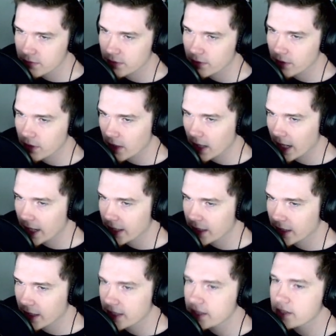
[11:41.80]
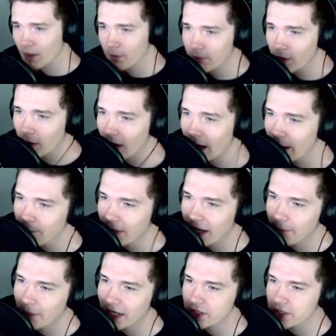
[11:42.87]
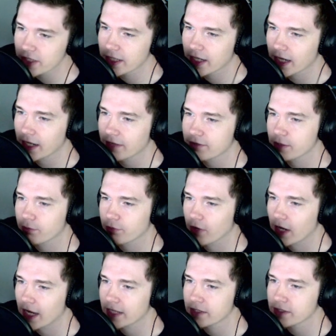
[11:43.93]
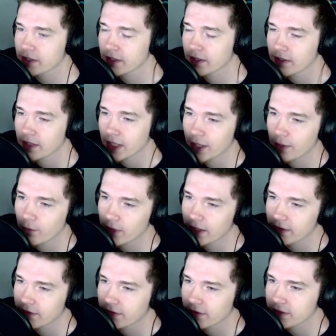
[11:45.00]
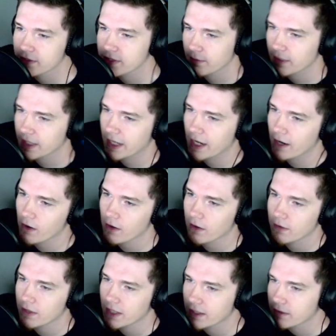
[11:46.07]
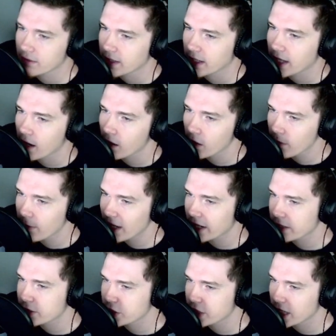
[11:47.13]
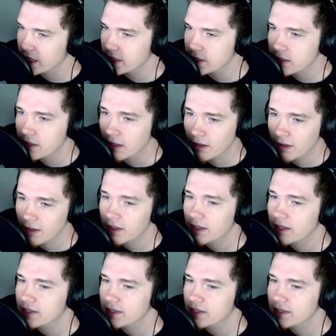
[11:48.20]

kind of nice. Bro, I'm actually kind of surprised with some of the the Karabac chest is